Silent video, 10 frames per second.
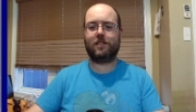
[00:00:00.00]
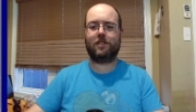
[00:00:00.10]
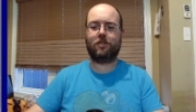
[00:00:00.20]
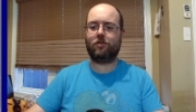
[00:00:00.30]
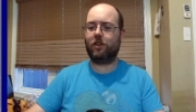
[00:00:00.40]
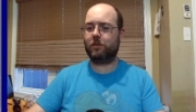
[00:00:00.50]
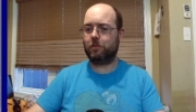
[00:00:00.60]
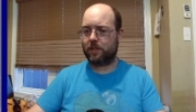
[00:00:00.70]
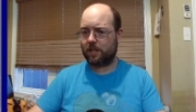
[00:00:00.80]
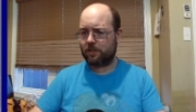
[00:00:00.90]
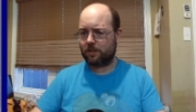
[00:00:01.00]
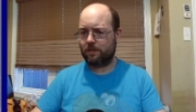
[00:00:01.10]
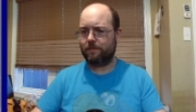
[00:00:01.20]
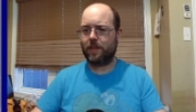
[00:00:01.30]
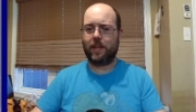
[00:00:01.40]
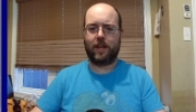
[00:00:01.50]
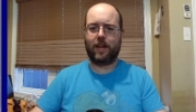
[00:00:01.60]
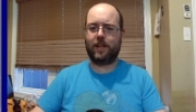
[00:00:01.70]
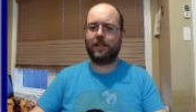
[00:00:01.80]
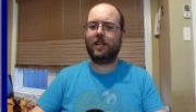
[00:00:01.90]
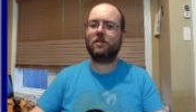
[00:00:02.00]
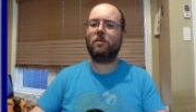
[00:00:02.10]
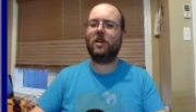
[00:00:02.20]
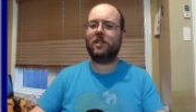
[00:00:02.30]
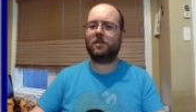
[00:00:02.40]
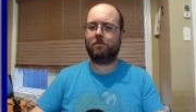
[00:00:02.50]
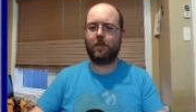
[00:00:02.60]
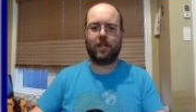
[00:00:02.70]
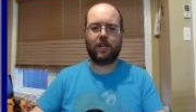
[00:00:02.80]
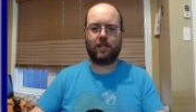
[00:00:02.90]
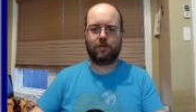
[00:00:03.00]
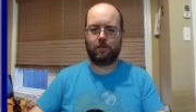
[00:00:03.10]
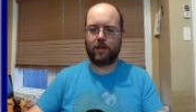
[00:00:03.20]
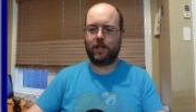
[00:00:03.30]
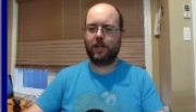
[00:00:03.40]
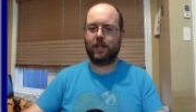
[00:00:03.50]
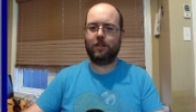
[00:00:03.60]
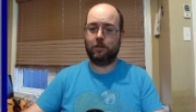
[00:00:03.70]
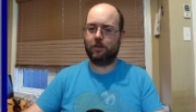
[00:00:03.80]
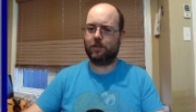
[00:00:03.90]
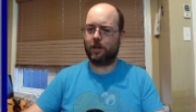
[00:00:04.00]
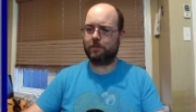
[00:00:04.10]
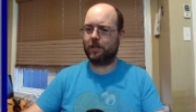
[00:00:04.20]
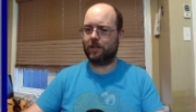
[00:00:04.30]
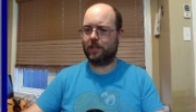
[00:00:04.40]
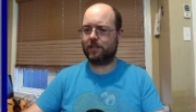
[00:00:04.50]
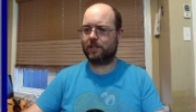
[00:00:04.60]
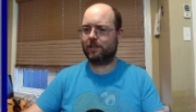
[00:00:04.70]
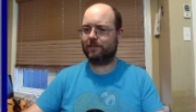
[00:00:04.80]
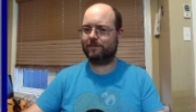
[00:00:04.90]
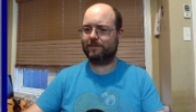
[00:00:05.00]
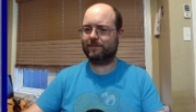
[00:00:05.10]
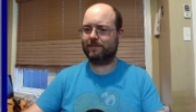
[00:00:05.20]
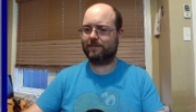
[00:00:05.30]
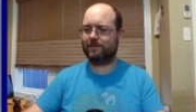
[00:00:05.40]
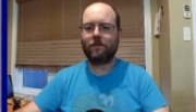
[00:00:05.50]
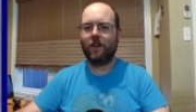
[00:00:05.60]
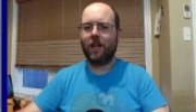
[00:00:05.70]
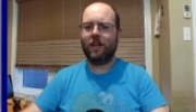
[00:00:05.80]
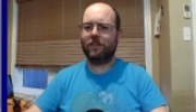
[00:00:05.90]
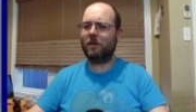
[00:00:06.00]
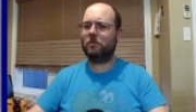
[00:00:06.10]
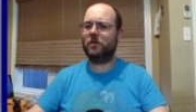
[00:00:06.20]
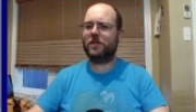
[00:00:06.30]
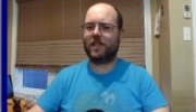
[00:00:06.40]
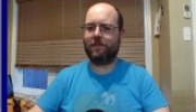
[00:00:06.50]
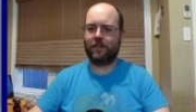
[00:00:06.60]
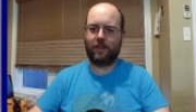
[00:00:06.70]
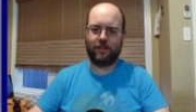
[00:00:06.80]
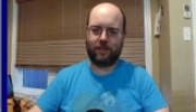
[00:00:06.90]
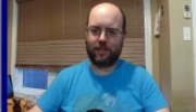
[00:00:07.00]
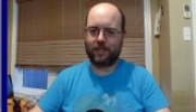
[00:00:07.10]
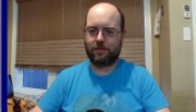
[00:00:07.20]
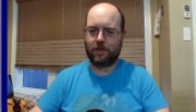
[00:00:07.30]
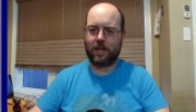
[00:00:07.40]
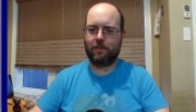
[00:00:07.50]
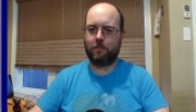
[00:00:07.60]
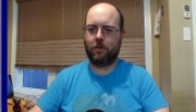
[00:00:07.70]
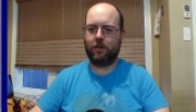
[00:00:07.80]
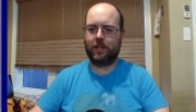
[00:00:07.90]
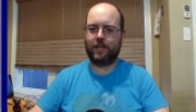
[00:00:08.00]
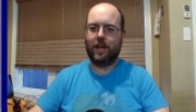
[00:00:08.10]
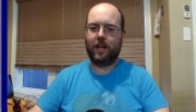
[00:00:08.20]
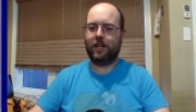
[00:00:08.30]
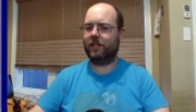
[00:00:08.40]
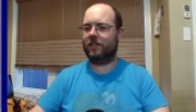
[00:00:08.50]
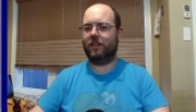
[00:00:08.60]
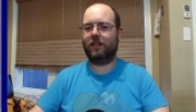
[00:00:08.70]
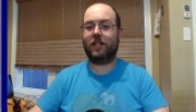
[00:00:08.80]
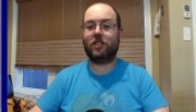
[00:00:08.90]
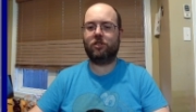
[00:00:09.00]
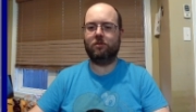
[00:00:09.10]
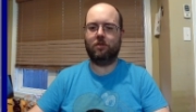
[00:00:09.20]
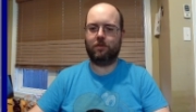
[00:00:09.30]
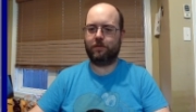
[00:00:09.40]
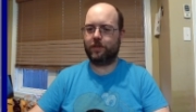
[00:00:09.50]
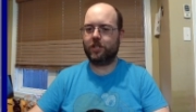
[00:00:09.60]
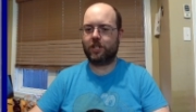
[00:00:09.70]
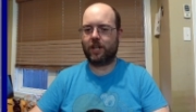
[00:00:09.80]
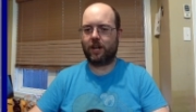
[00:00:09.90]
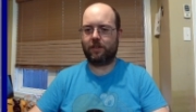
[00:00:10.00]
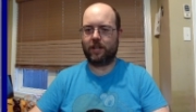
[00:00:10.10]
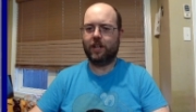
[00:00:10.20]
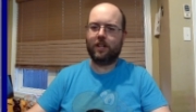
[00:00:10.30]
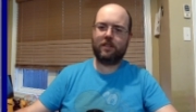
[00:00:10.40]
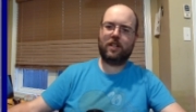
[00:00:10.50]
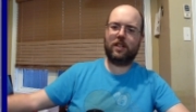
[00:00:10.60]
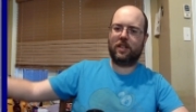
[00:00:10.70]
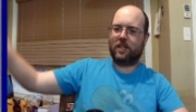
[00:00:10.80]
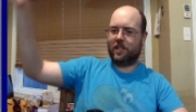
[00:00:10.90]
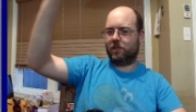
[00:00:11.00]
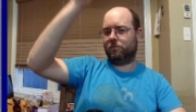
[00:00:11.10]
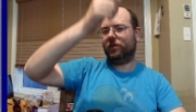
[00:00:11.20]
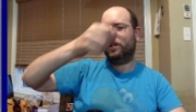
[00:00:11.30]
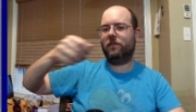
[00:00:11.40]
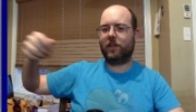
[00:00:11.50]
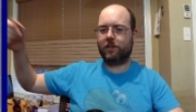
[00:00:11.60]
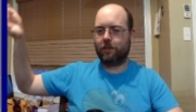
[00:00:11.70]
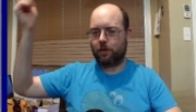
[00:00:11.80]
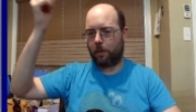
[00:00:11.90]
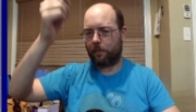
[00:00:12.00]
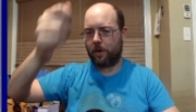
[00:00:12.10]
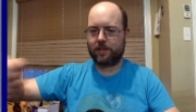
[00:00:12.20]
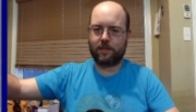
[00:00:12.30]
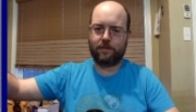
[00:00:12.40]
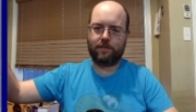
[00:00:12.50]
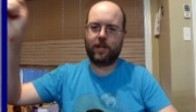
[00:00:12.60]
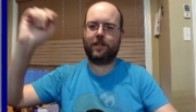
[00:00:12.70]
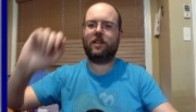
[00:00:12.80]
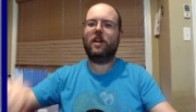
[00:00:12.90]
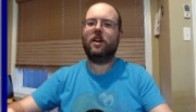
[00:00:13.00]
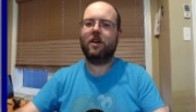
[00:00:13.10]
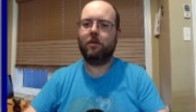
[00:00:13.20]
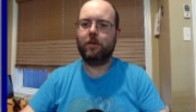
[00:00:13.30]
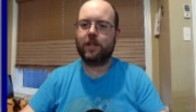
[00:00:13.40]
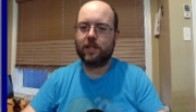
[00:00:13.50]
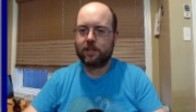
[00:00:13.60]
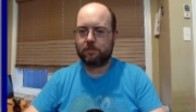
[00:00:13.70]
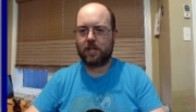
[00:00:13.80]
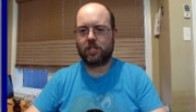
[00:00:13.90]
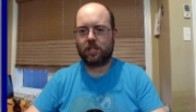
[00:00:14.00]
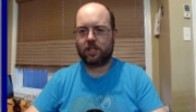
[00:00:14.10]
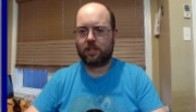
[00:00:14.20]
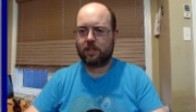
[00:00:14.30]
strong potential, and that's why it's making its way into the top 10 list. Number 7 on our list, we have Merlin, Intellectual Visionary, looking like he's weaving the threads of fate with his magic